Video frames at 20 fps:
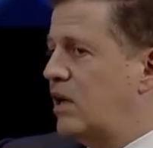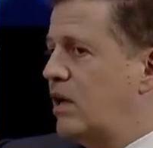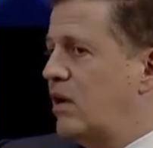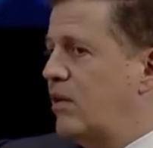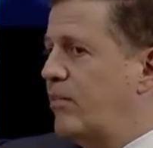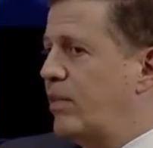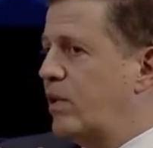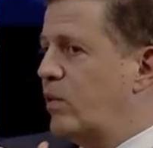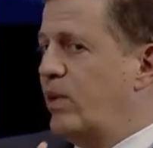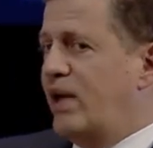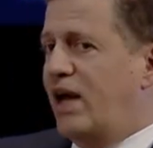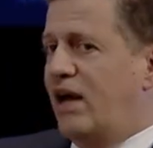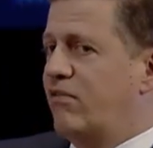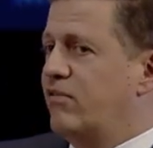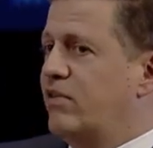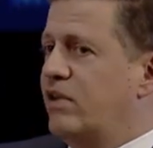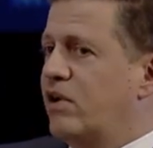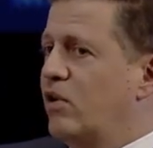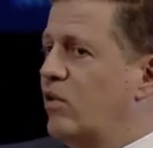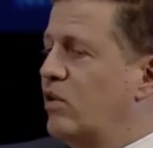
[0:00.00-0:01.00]
But we have
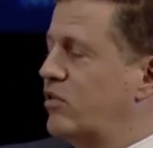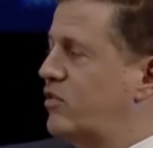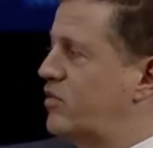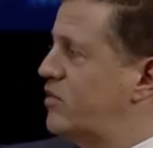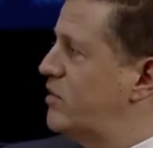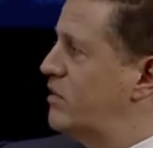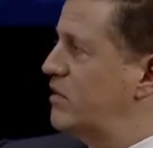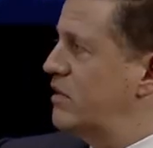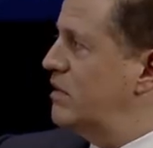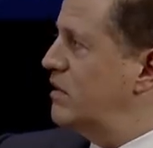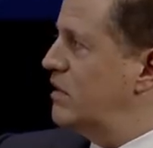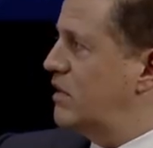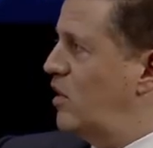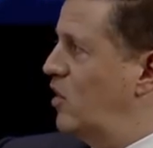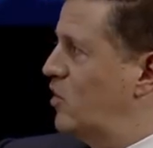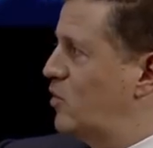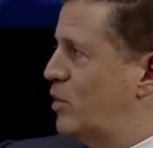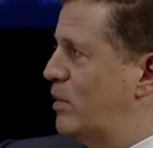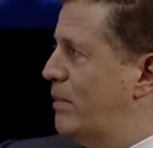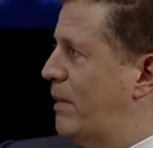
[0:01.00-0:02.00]
the lowest
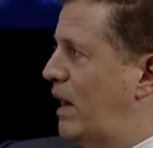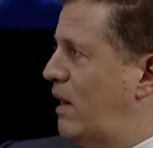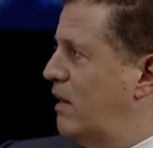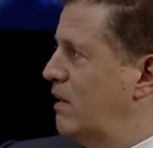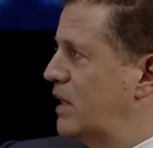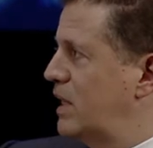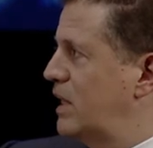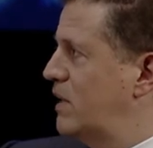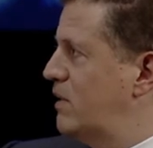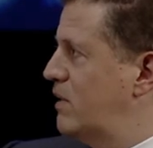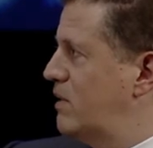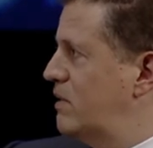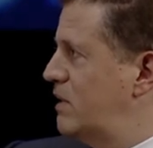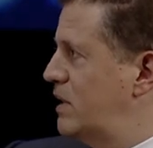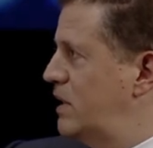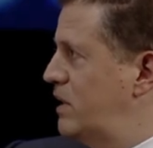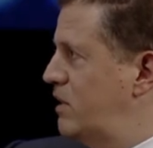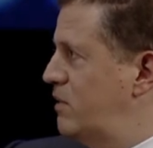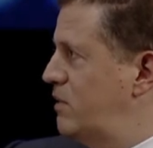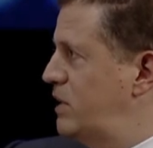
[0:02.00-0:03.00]
cost per barrel here
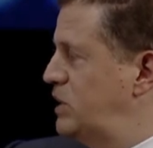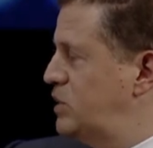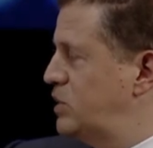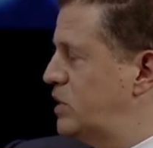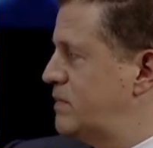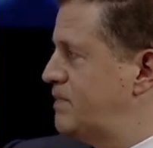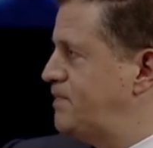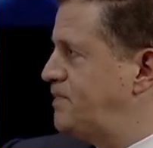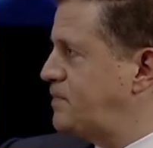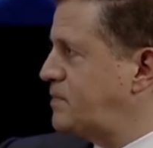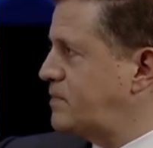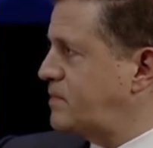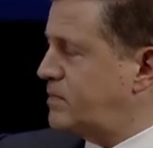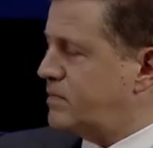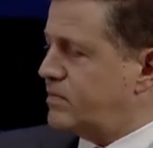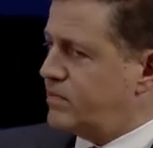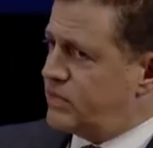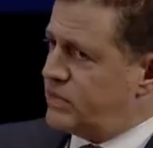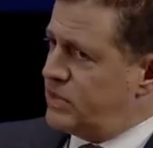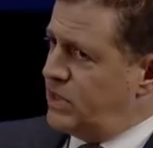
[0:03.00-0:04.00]
in the region.
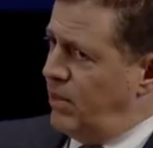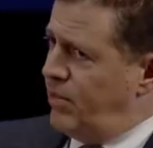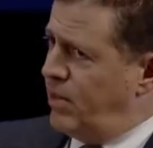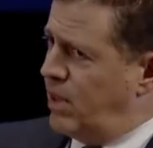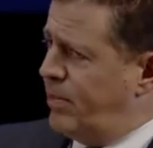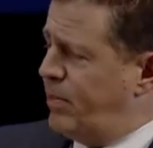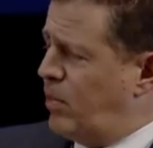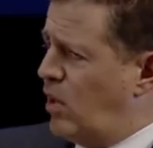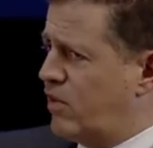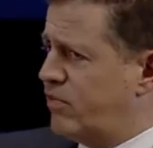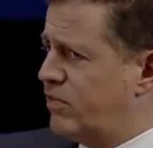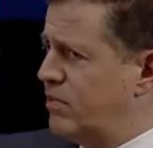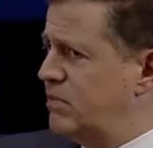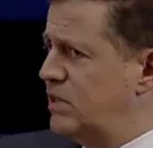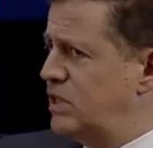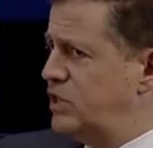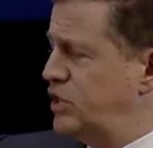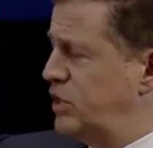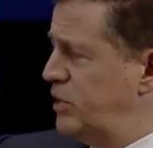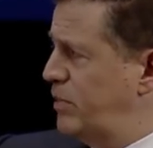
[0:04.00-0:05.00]
But apart from
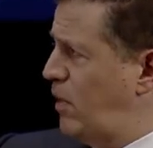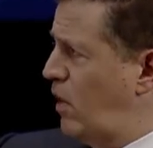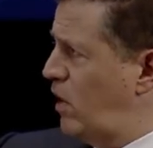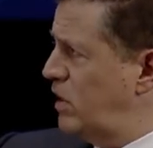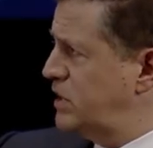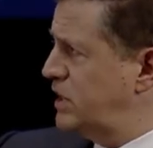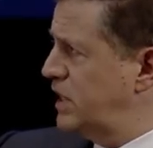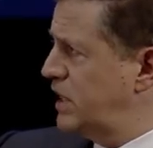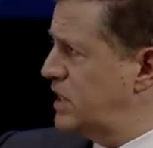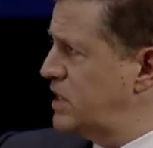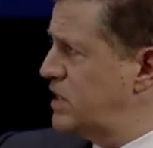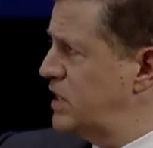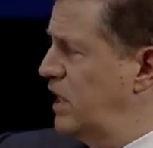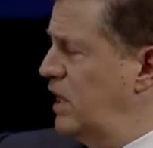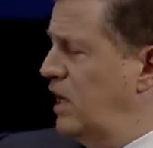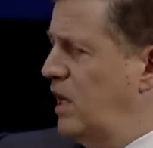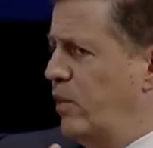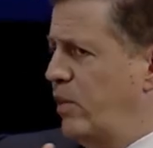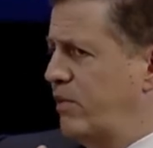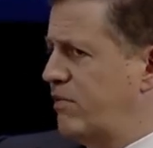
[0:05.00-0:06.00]
the geopolitics,
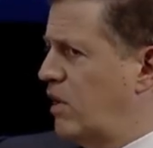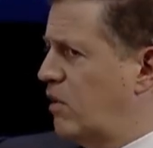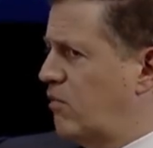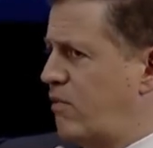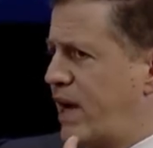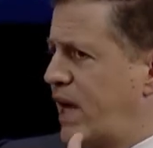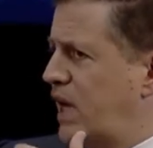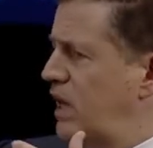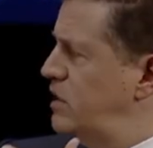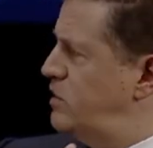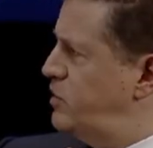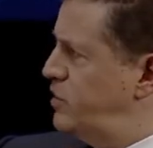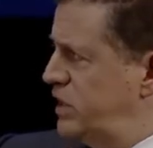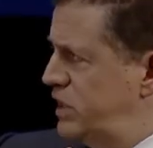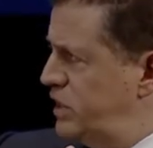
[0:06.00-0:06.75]
we've got regulatory